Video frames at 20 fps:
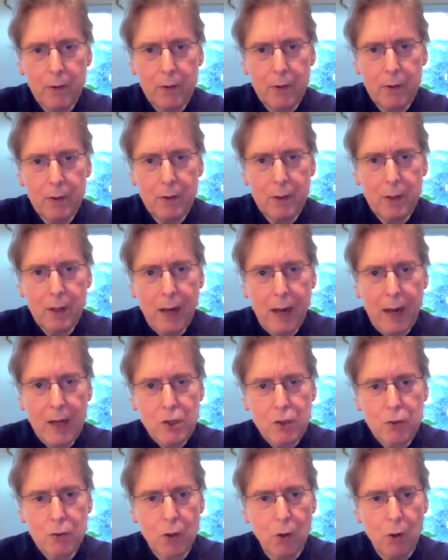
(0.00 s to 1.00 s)
as you
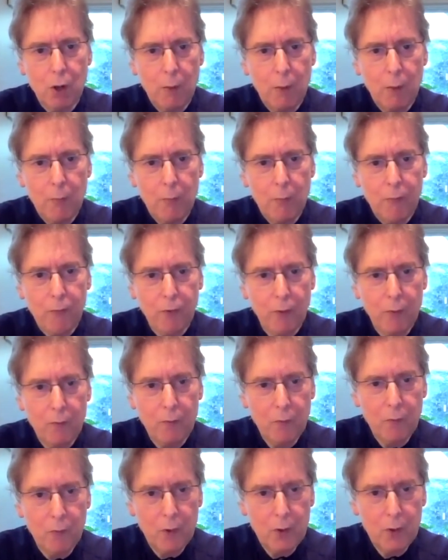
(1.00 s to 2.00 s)
go up
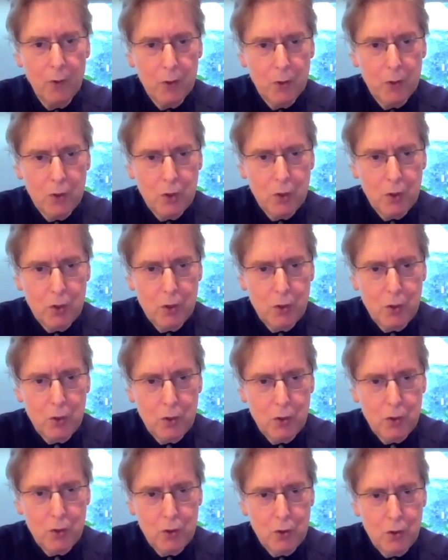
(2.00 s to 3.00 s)
from
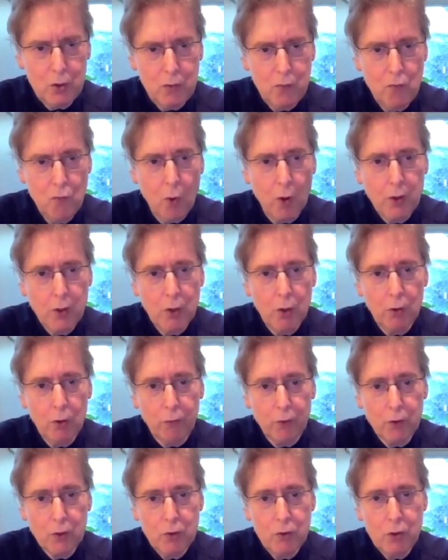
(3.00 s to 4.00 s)
1 note
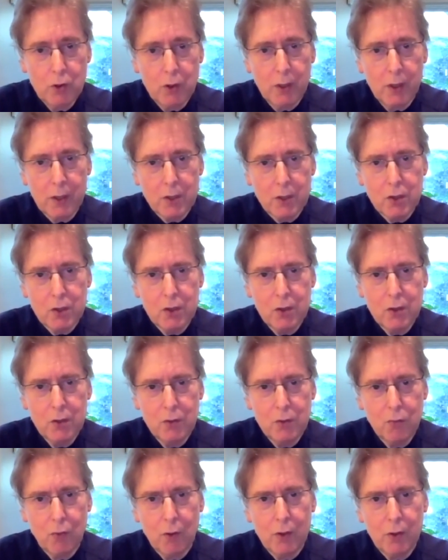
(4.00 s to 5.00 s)
for 2 clicks
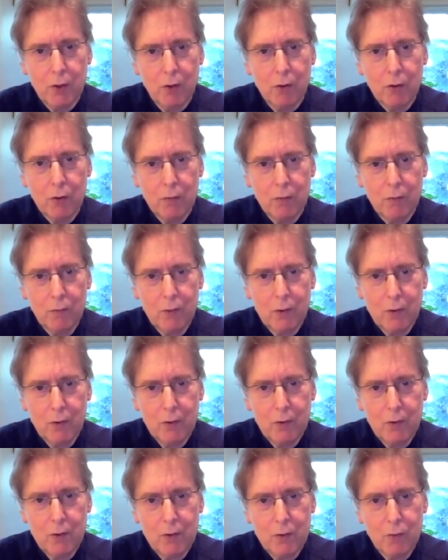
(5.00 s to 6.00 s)
to 1 note
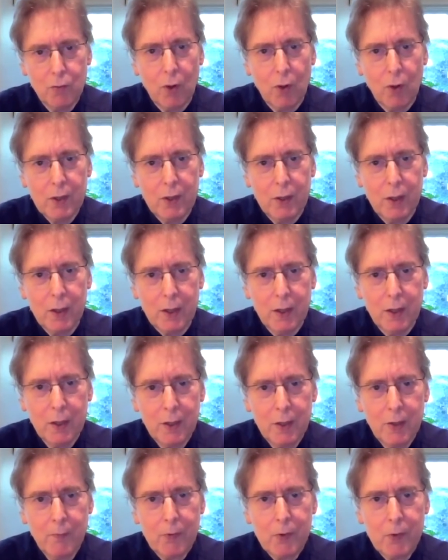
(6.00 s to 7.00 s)
to 1 click,
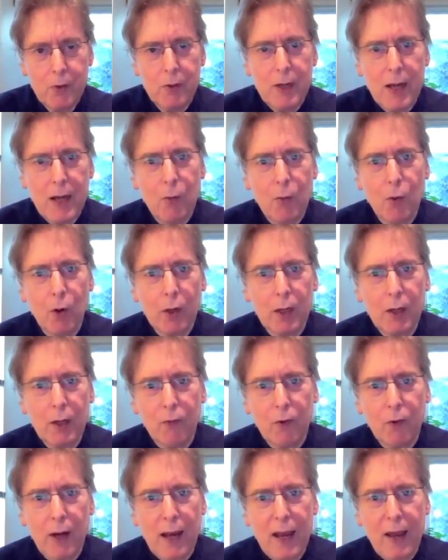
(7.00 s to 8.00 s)
you're now working
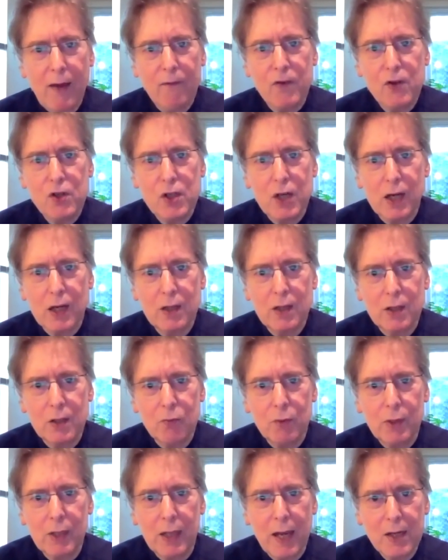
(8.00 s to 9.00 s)
for a half a second and
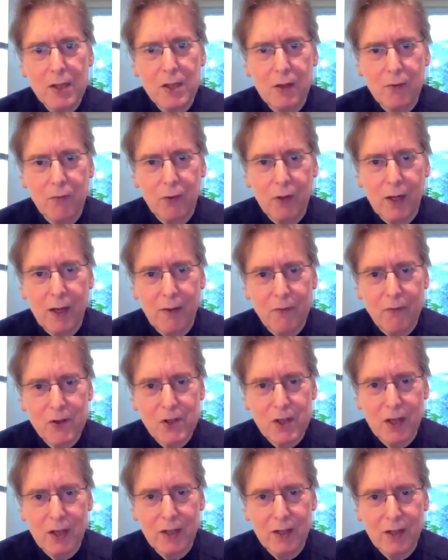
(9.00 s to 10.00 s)
relaxing for a half a
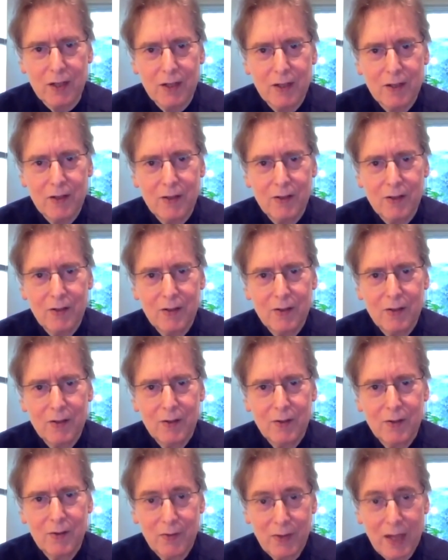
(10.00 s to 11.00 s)
second. That's
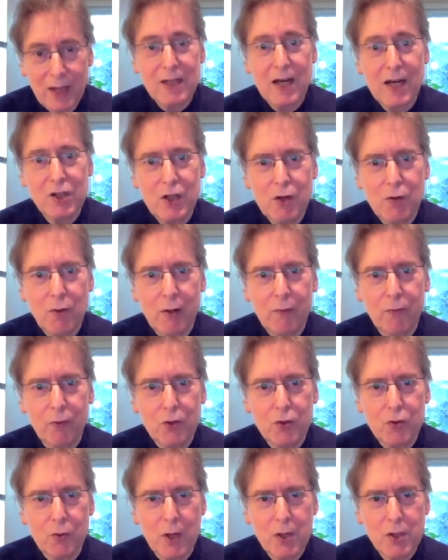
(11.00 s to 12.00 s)
actually quite
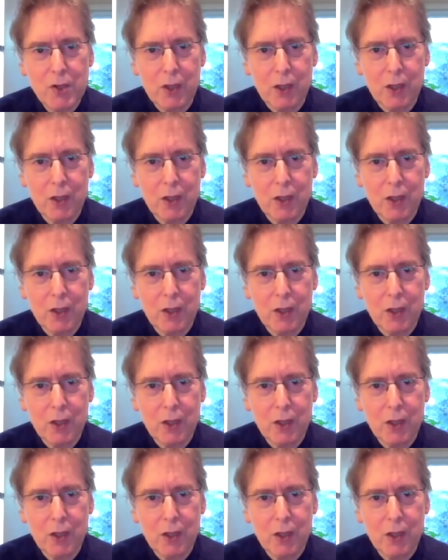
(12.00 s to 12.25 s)
virtuosic.